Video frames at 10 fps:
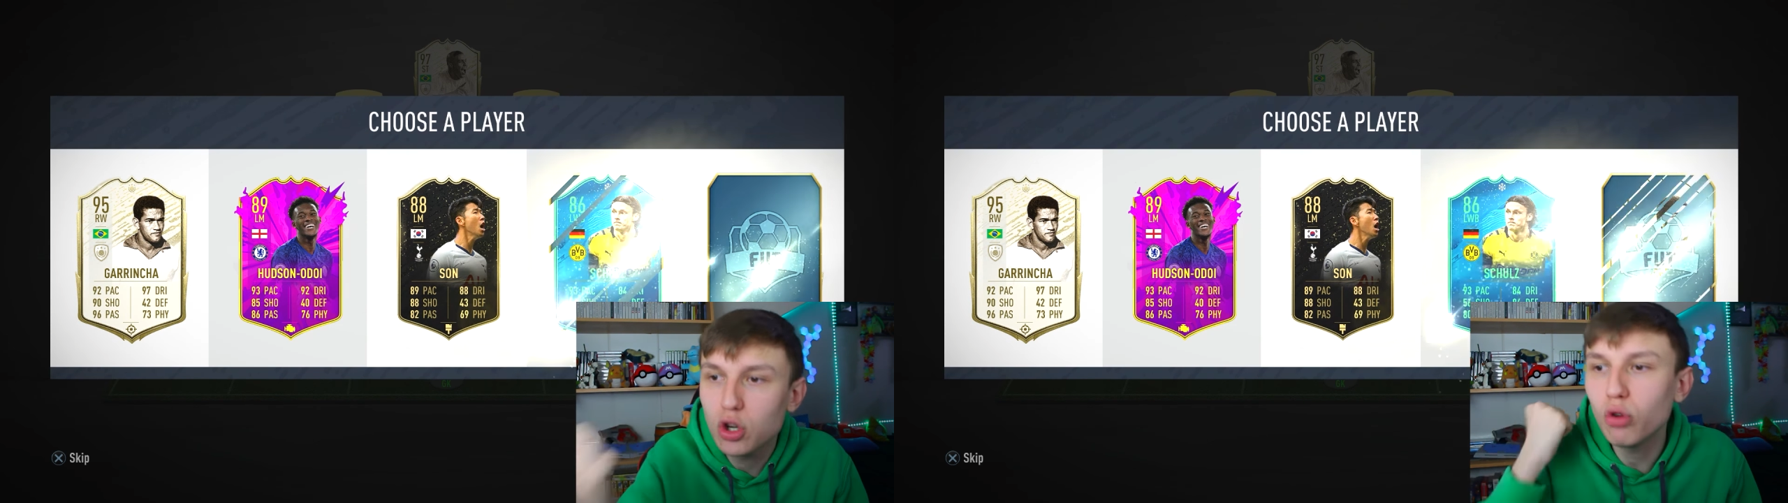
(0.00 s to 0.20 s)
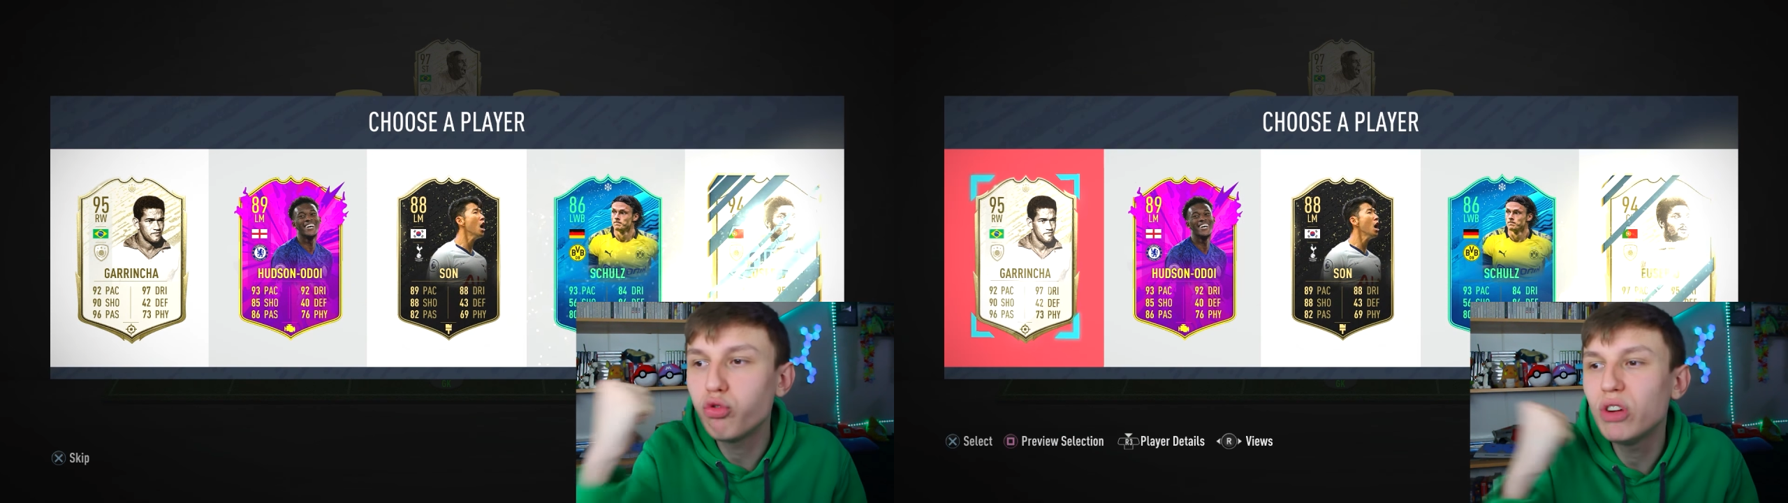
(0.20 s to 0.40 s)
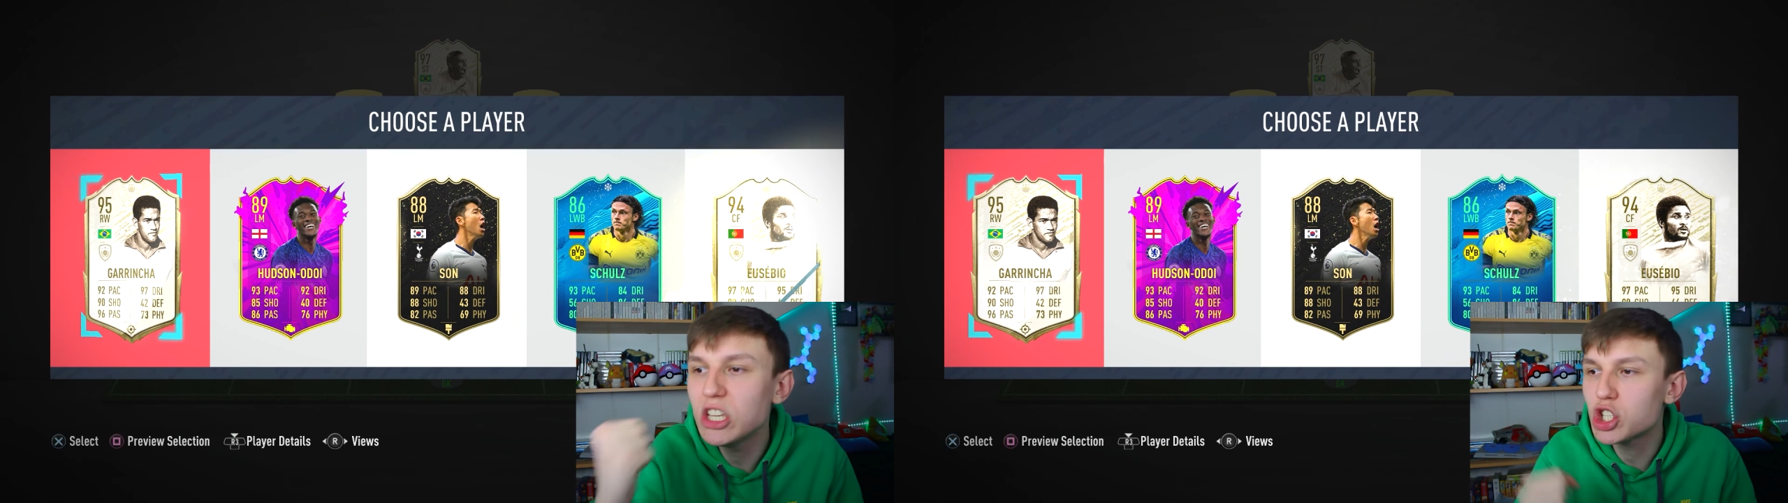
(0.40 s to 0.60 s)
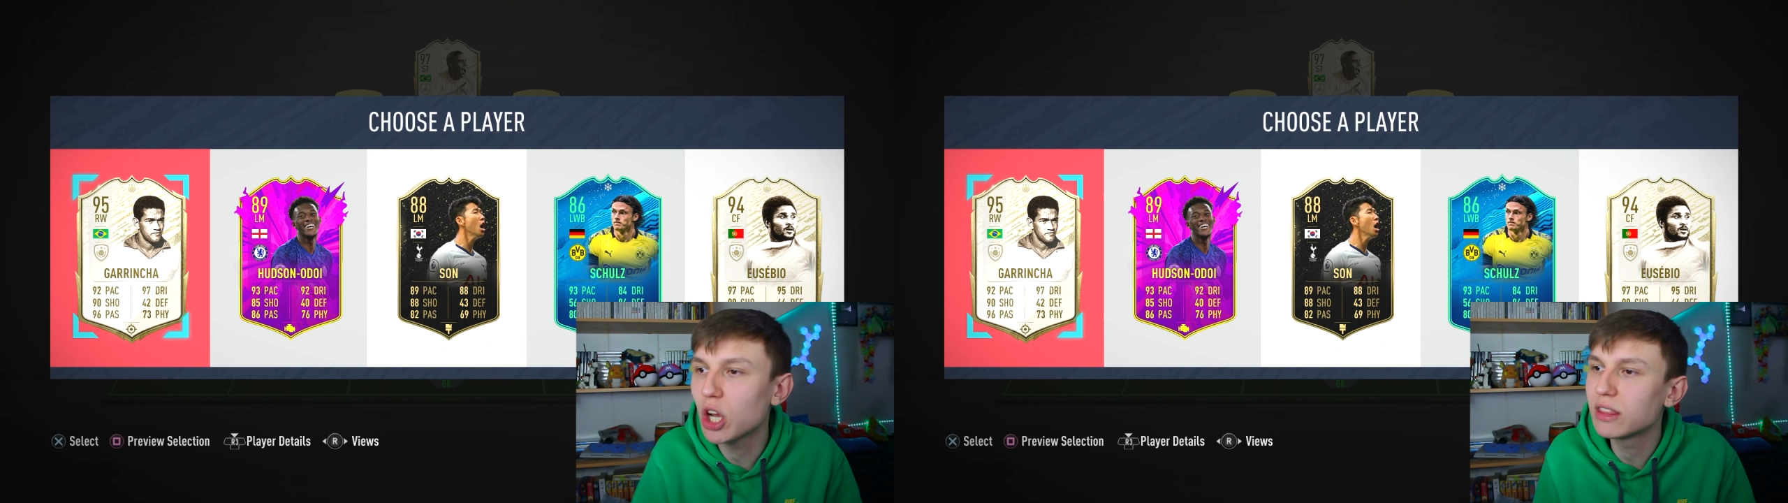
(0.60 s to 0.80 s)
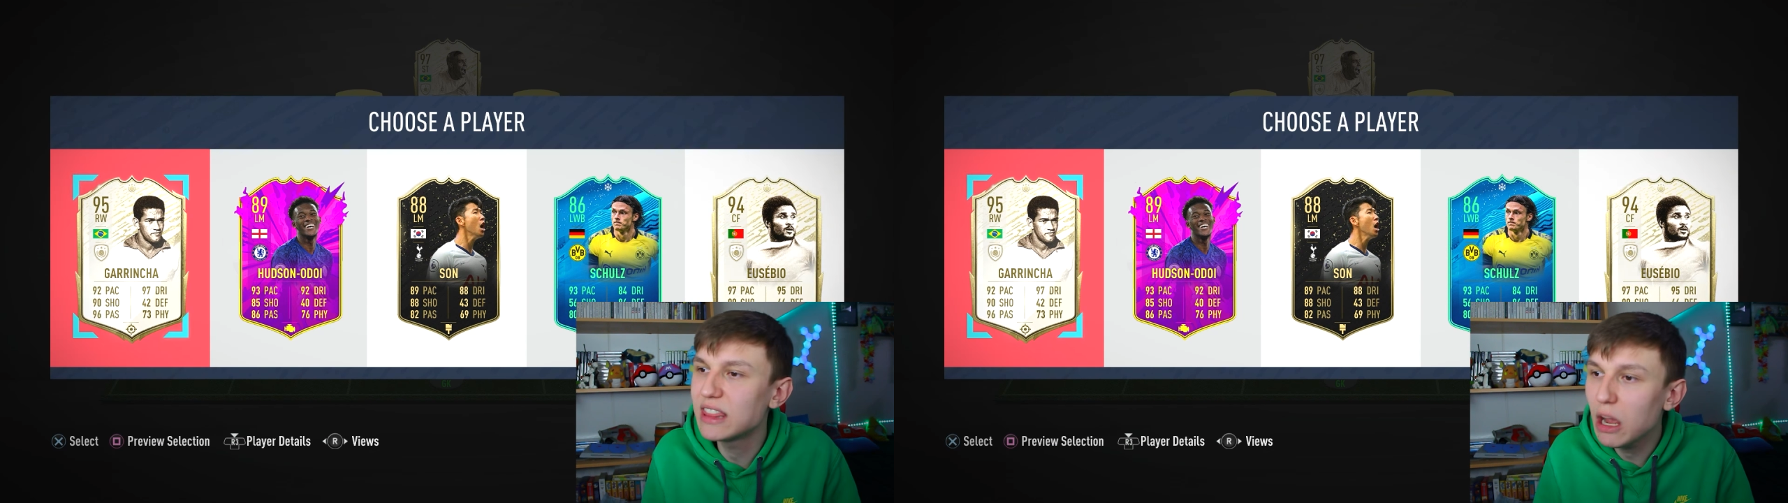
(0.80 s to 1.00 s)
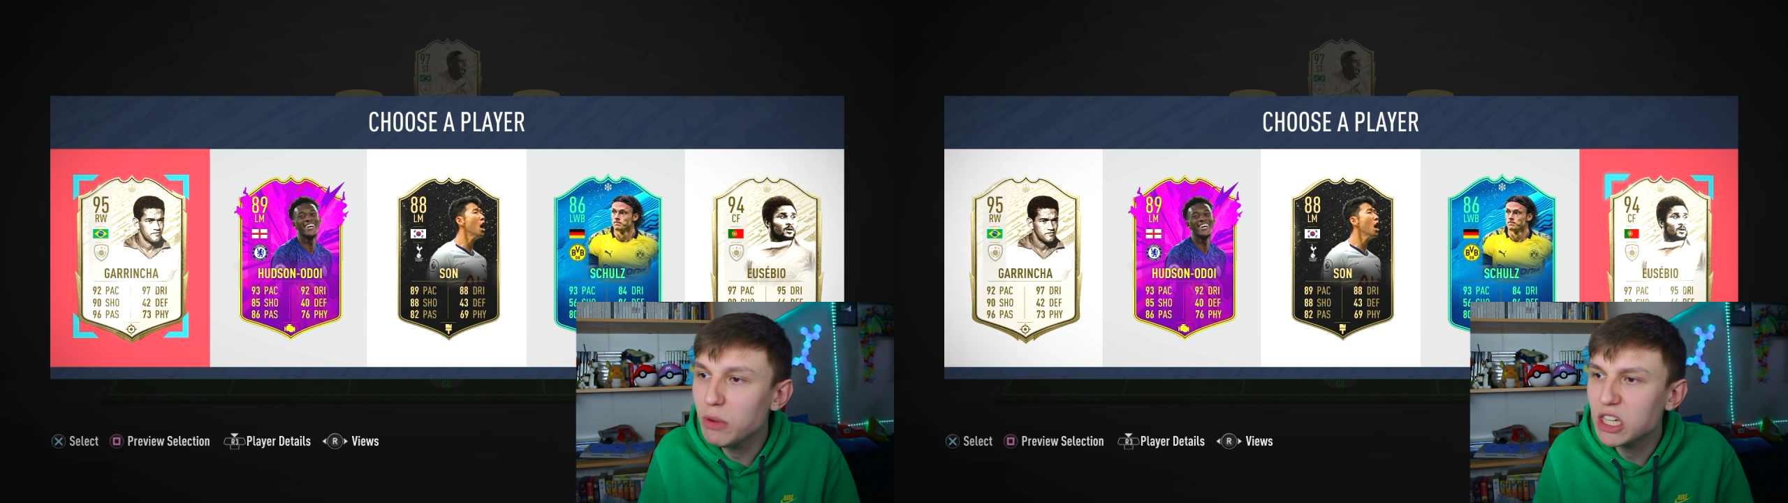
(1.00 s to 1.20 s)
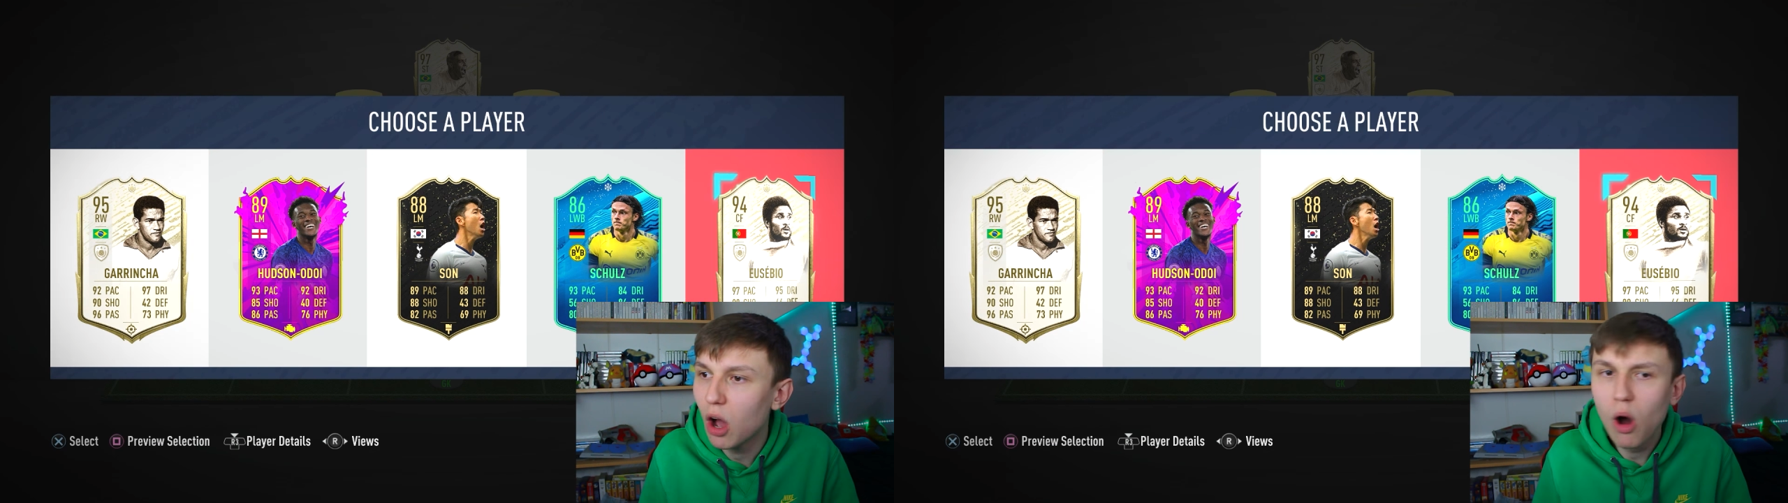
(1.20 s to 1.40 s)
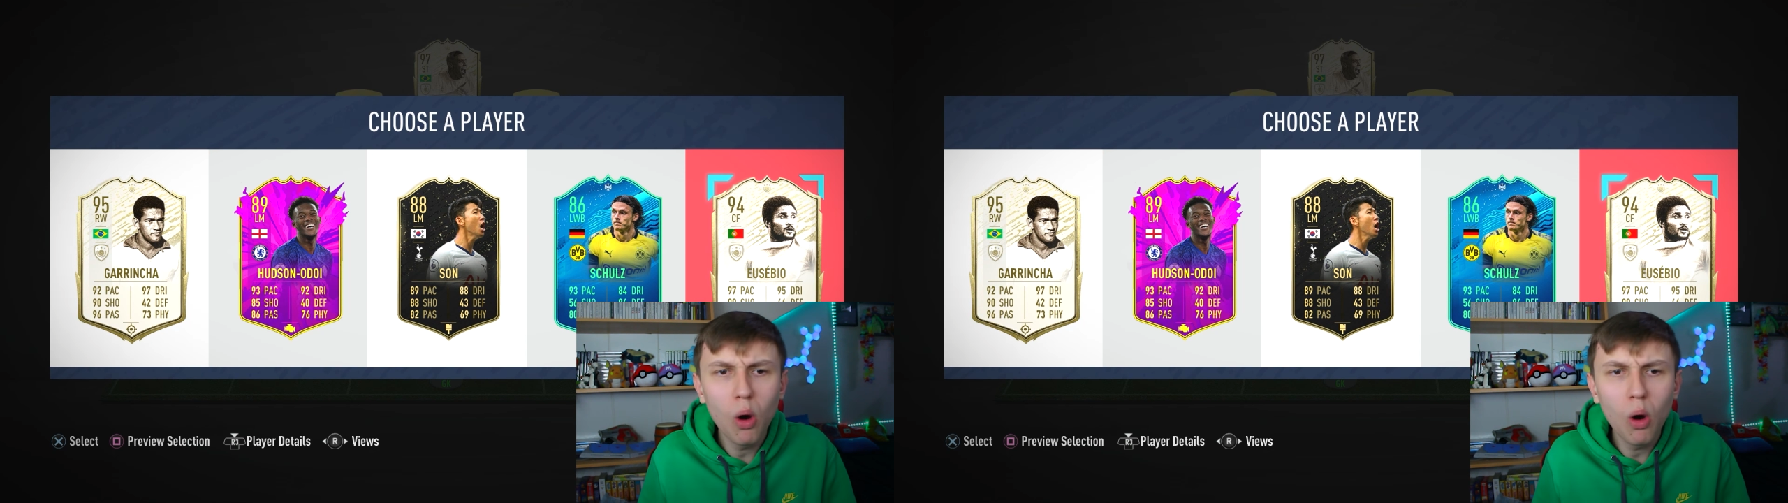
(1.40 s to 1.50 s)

Garrincha. There we go.